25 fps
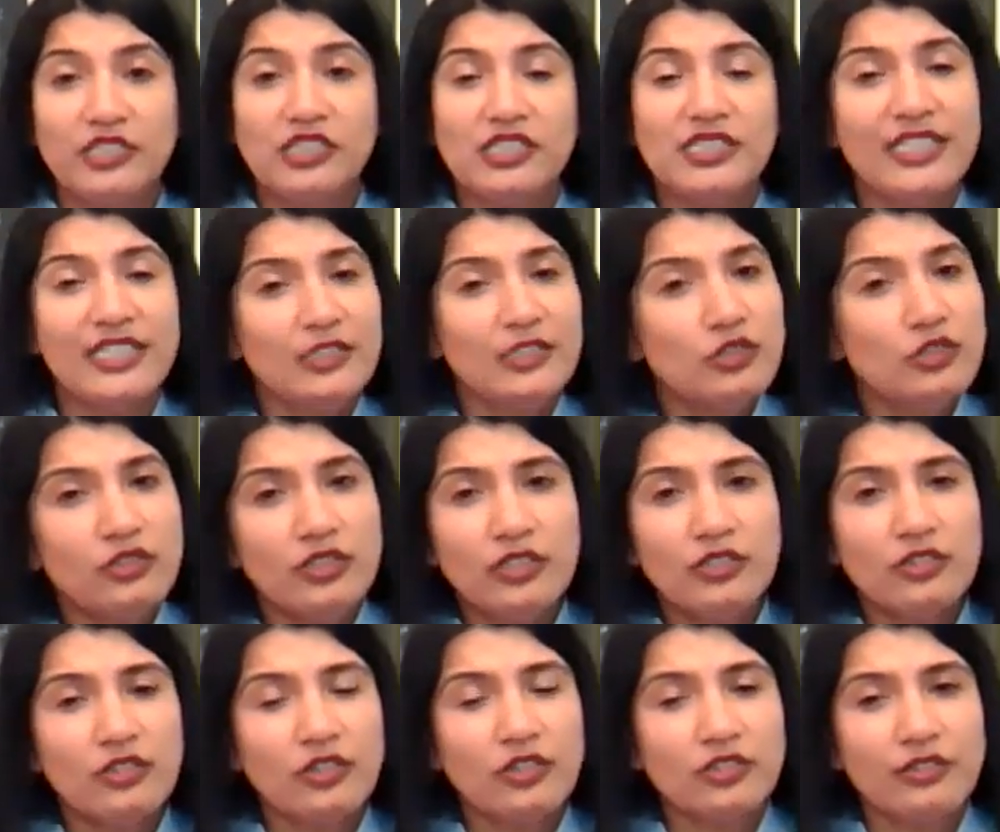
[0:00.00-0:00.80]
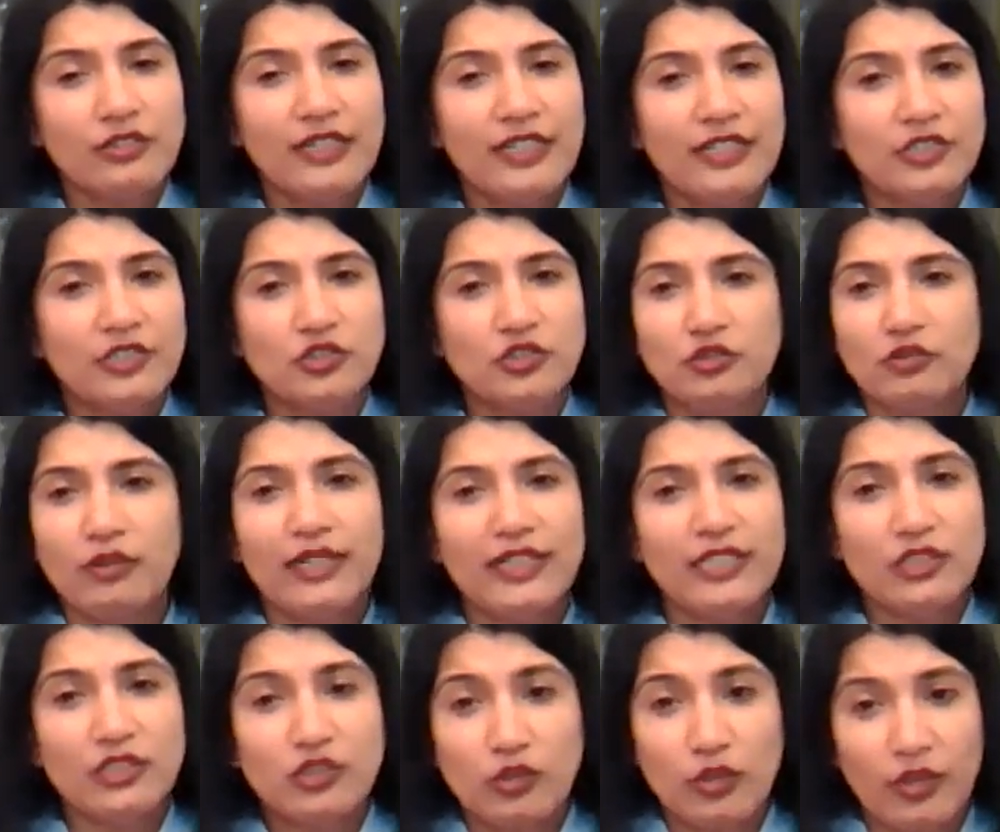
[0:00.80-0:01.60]
She's like, do you think, Dr. Ali, do
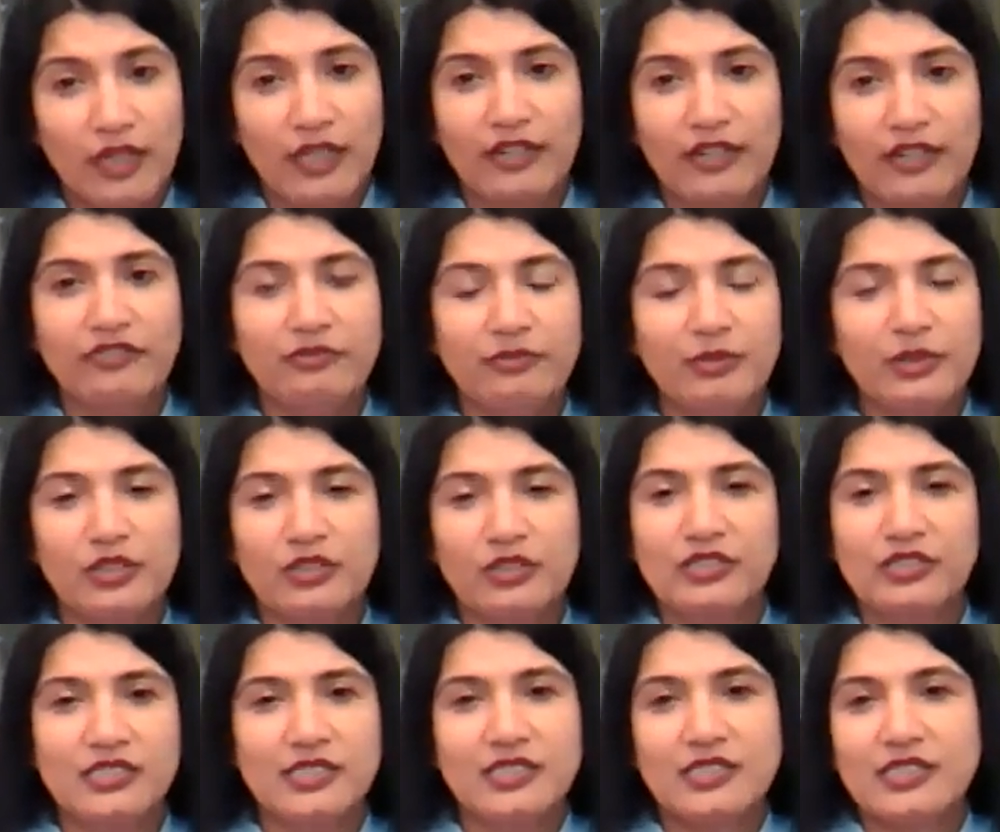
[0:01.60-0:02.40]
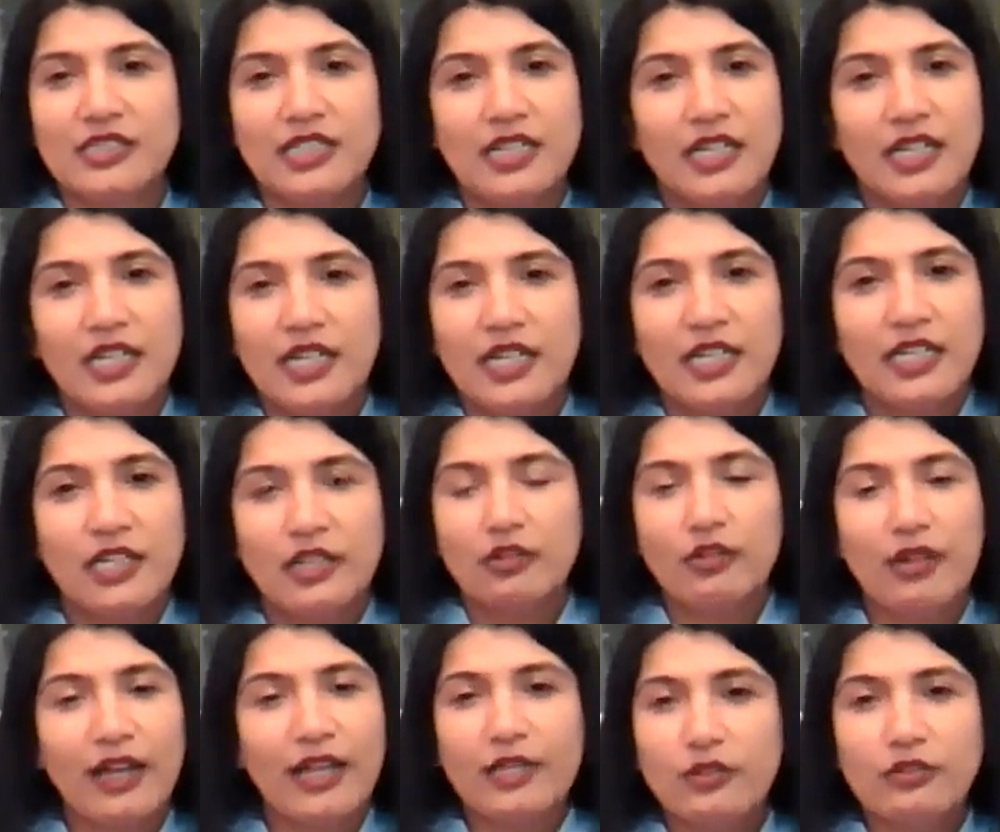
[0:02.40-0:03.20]
I need to live? Because,
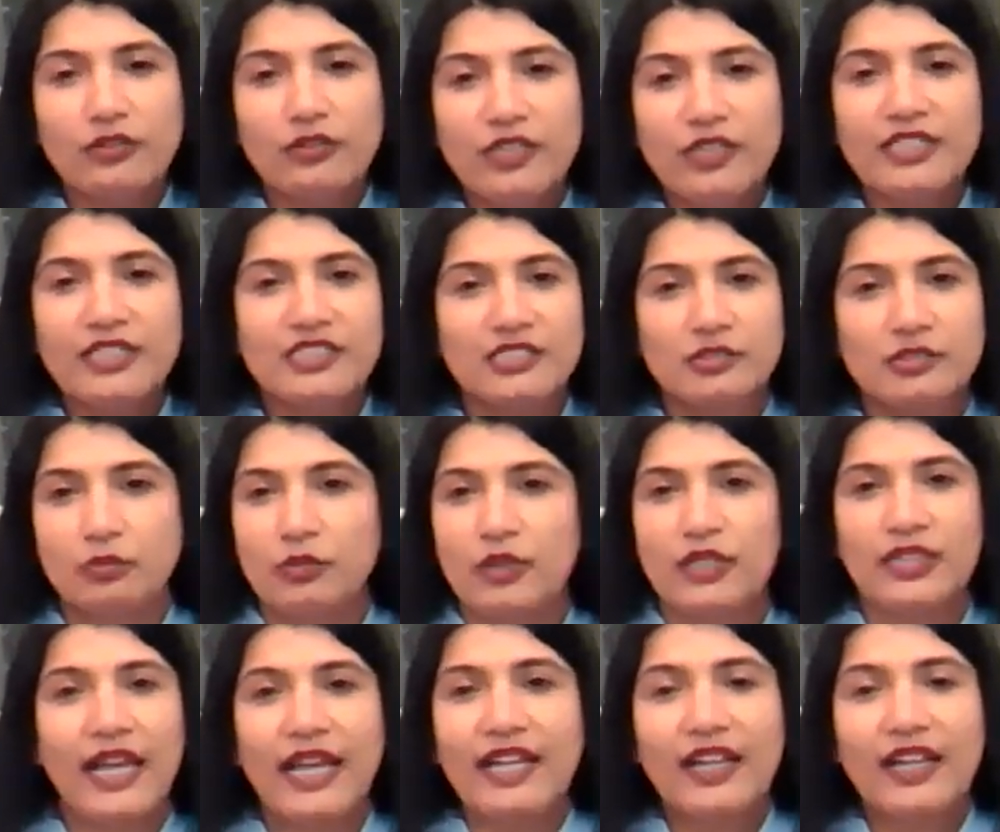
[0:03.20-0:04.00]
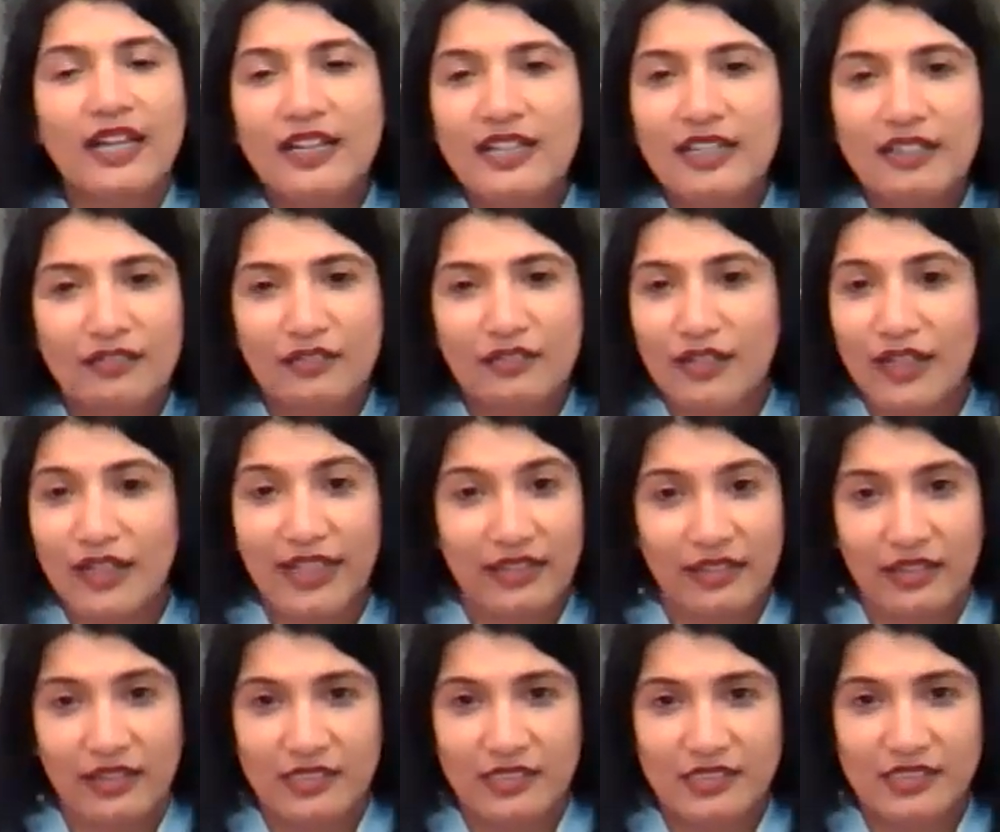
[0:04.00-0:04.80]
I don't think I can't live
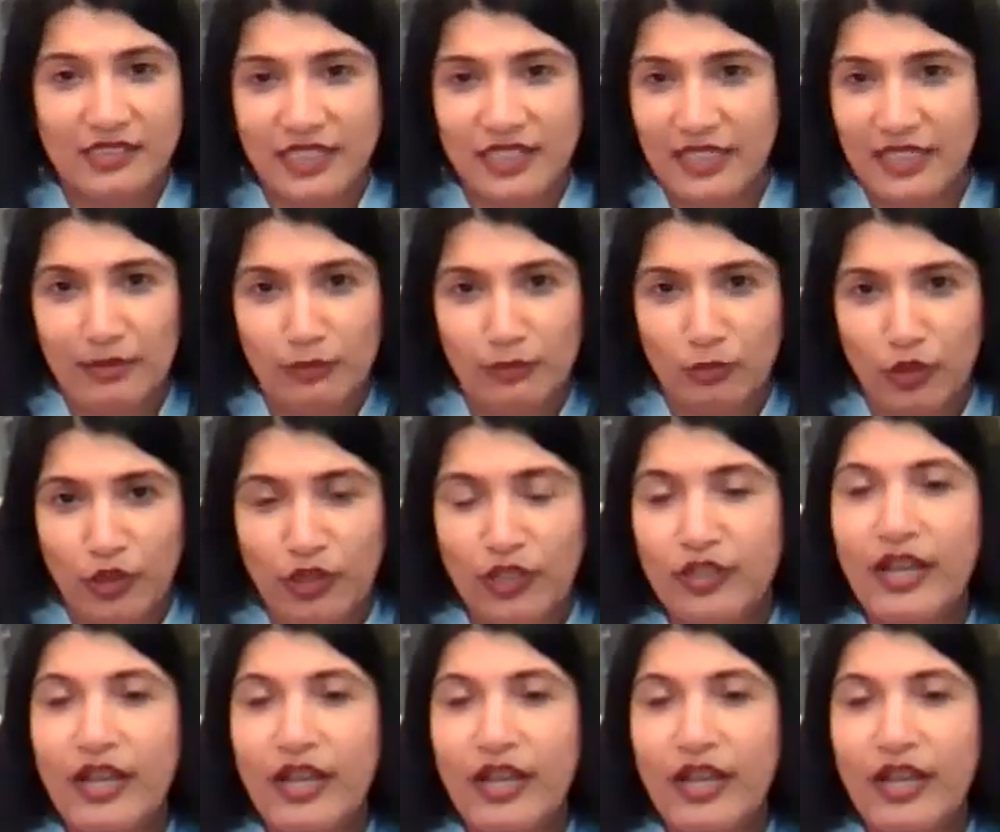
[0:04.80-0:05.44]
like that anymore.